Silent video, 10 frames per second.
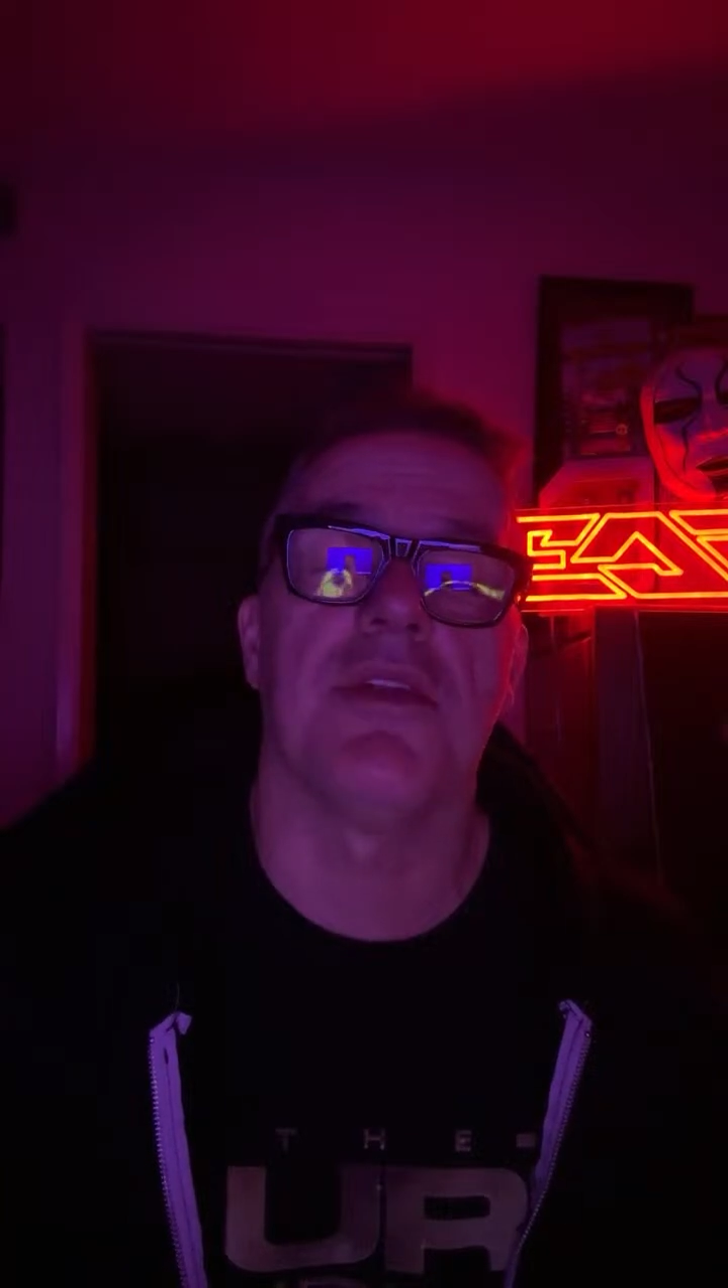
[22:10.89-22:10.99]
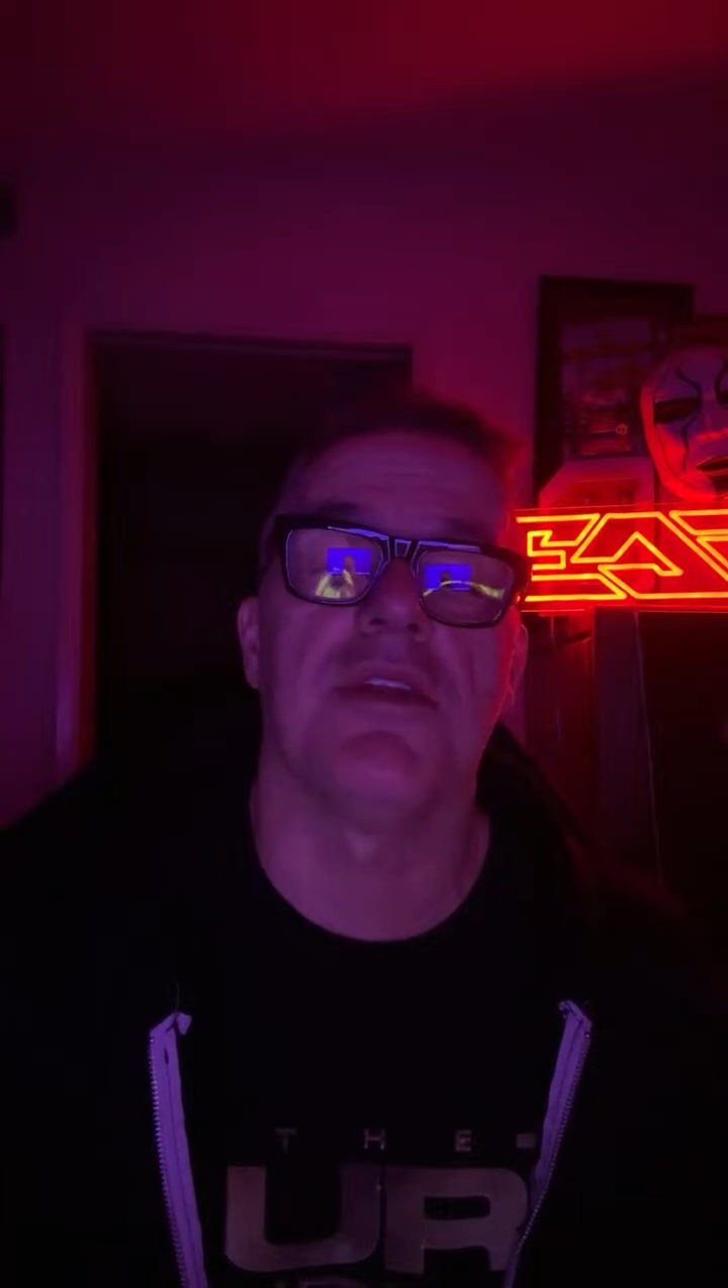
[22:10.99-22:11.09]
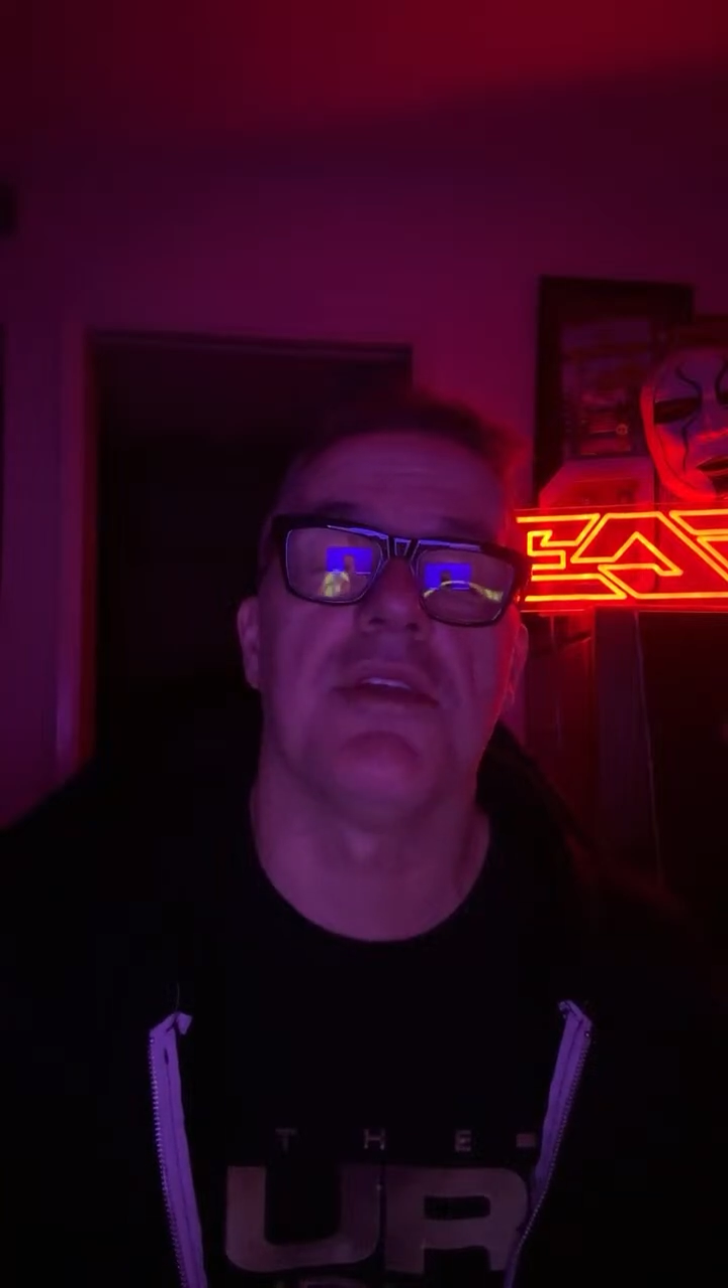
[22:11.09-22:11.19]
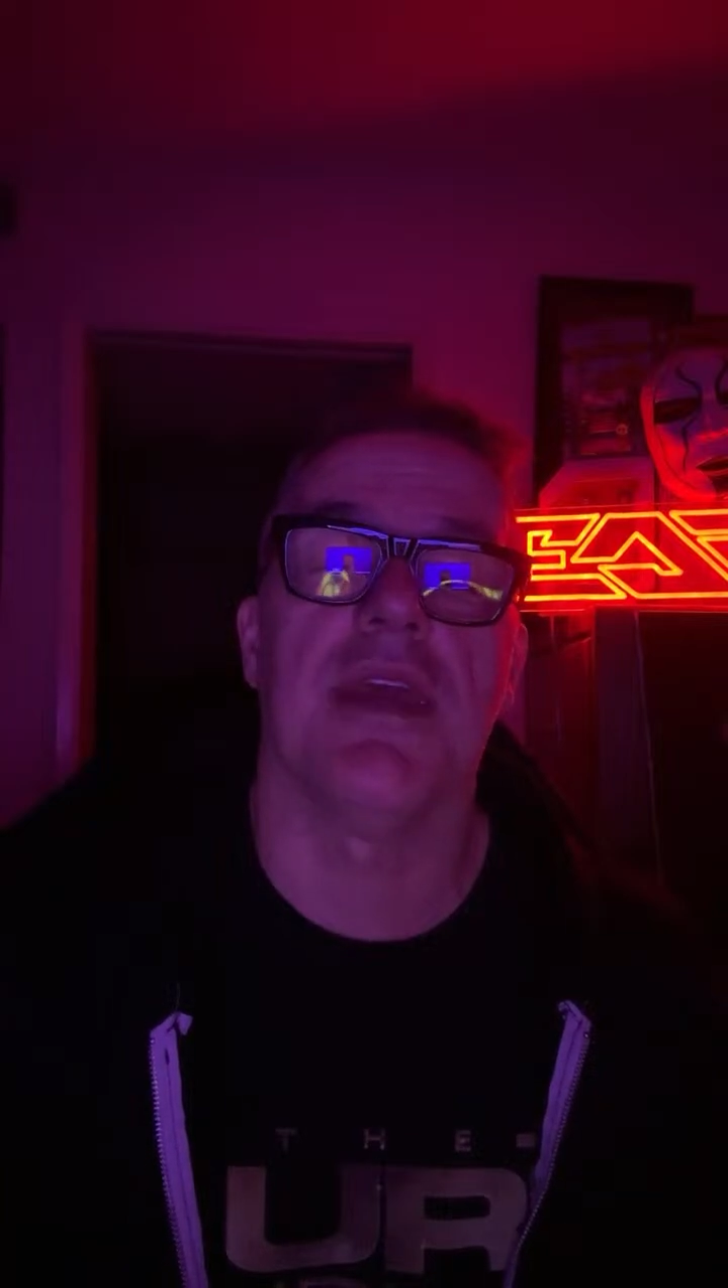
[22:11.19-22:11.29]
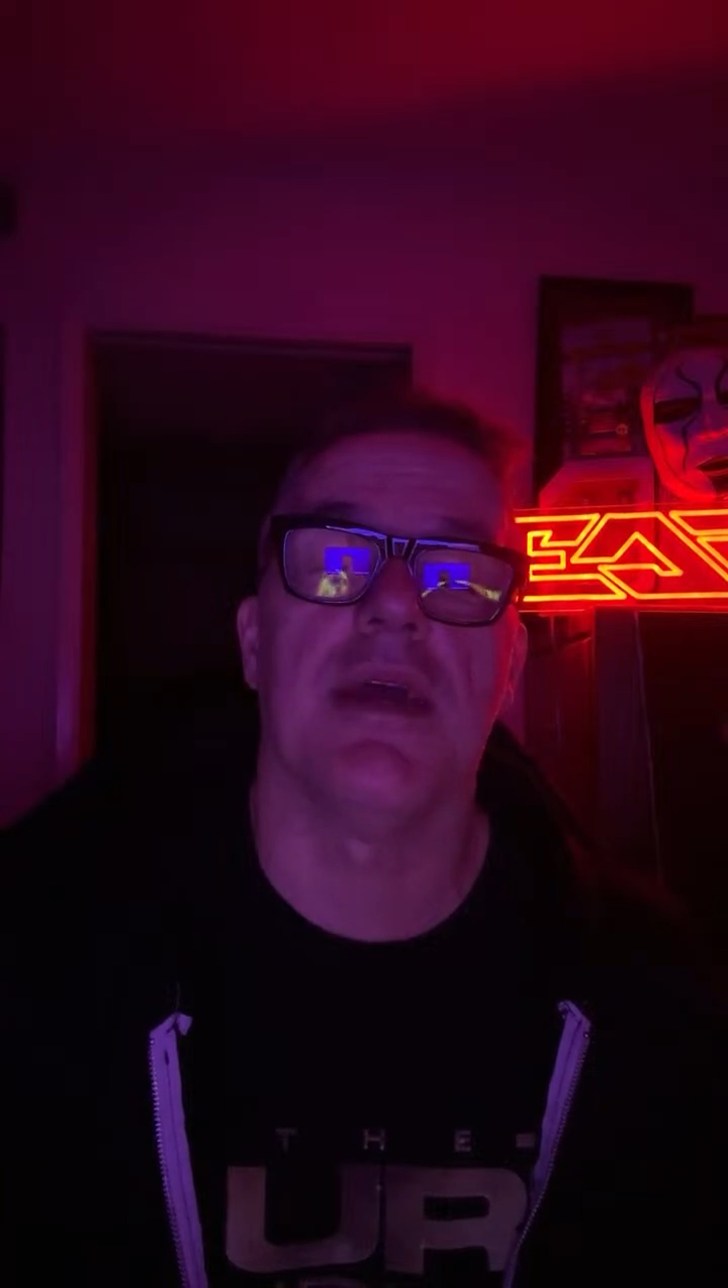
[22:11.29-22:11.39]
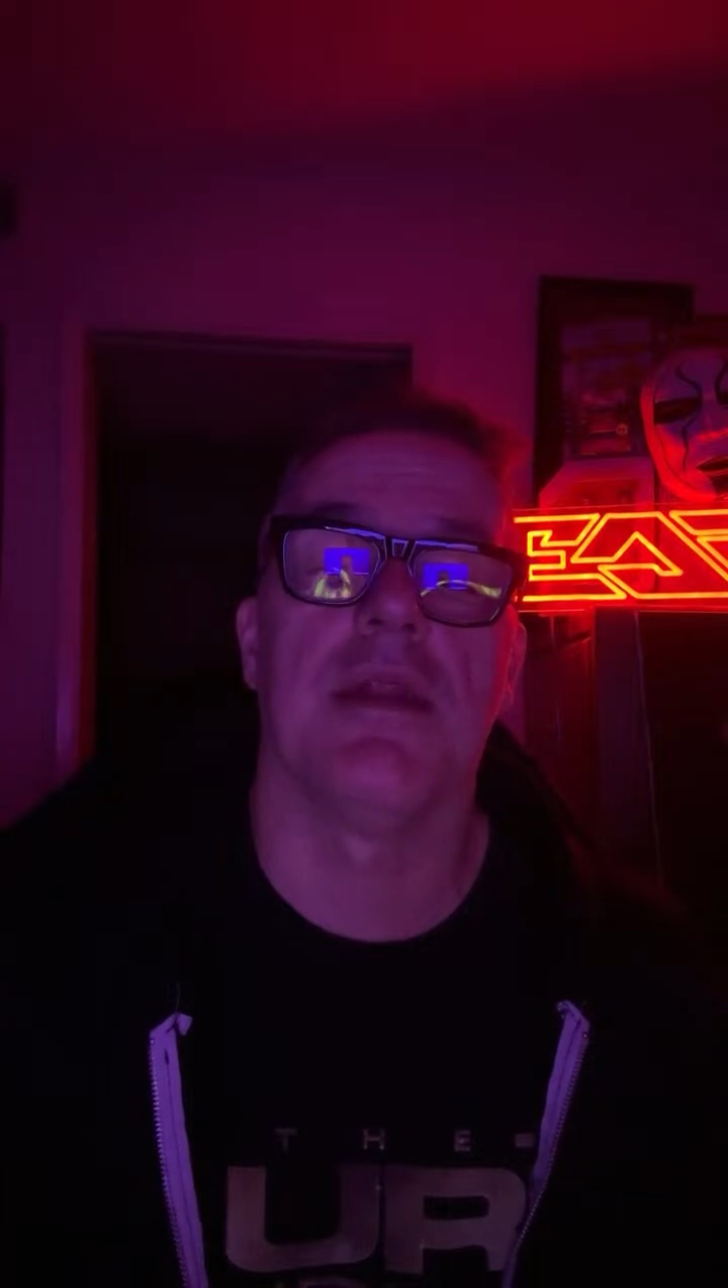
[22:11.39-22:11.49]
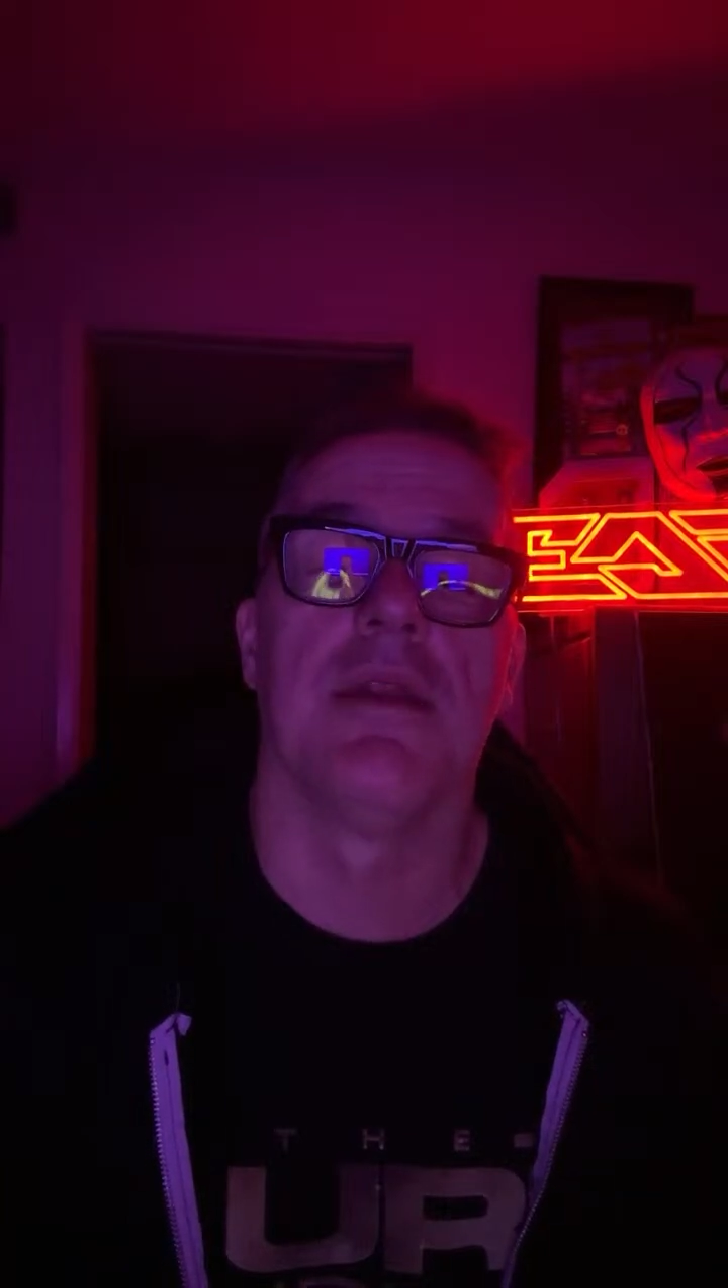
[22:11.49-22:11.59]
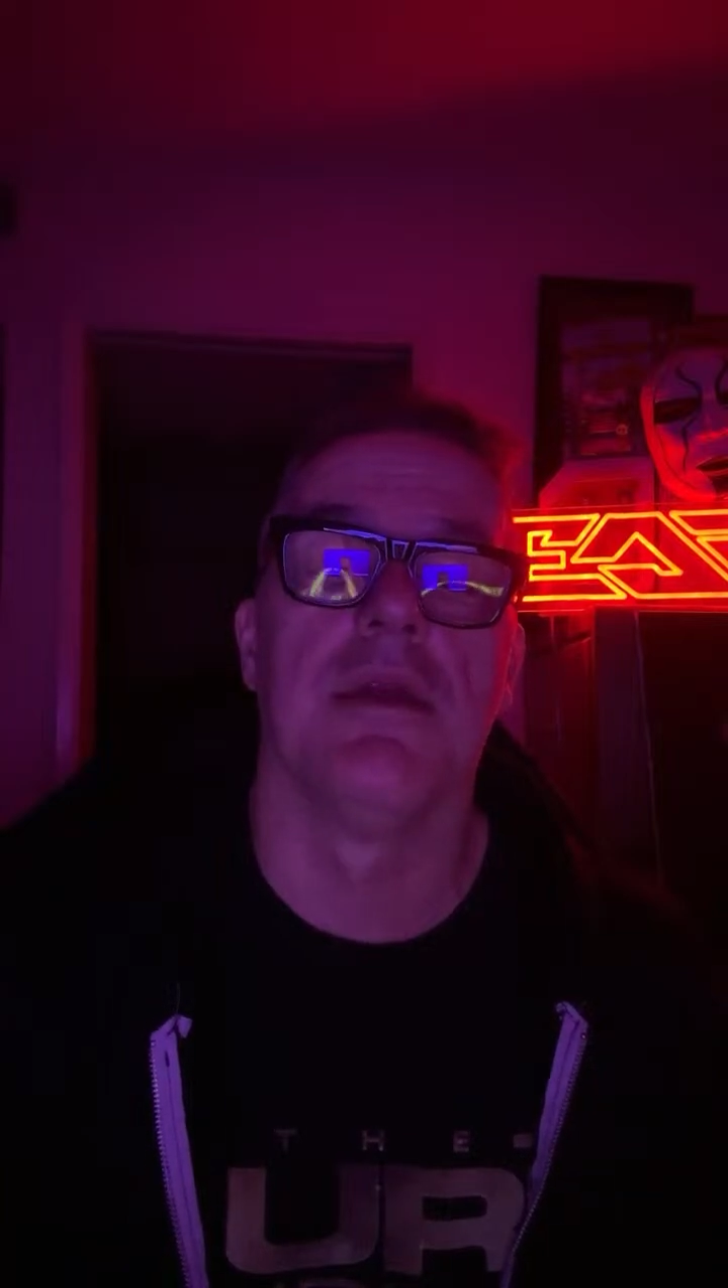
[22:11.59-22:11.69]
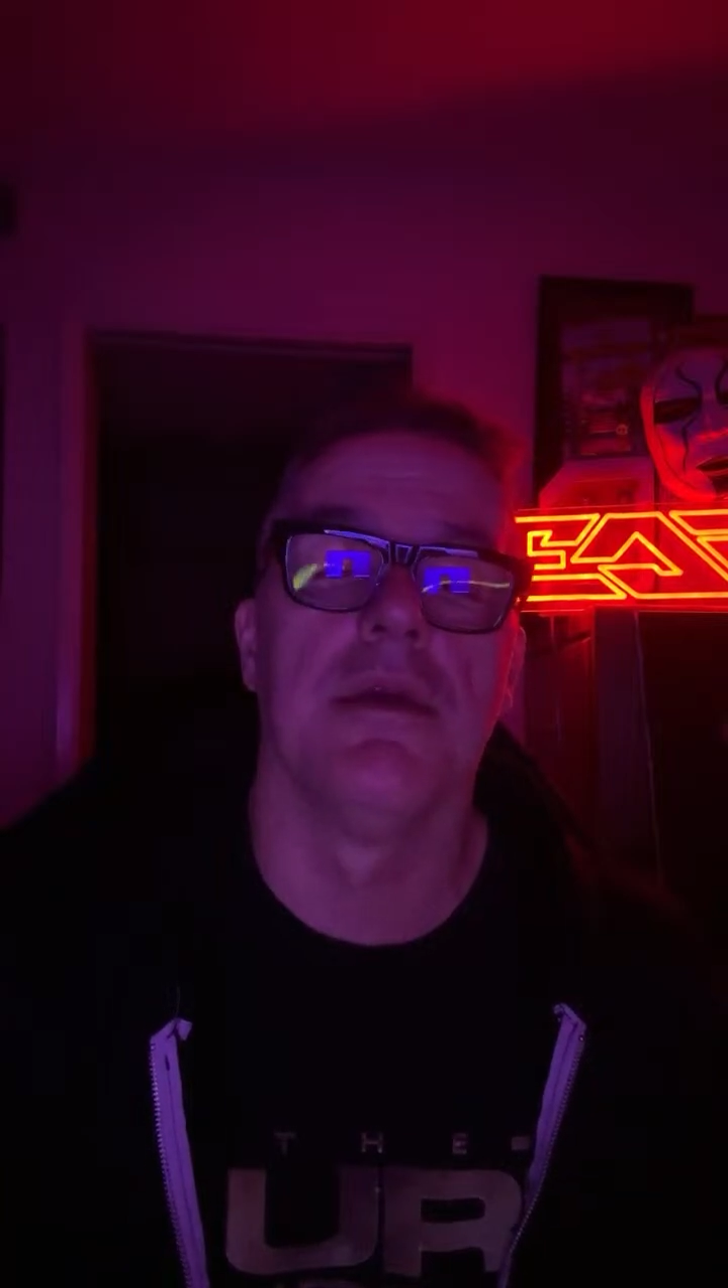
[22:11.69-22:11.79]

to 10,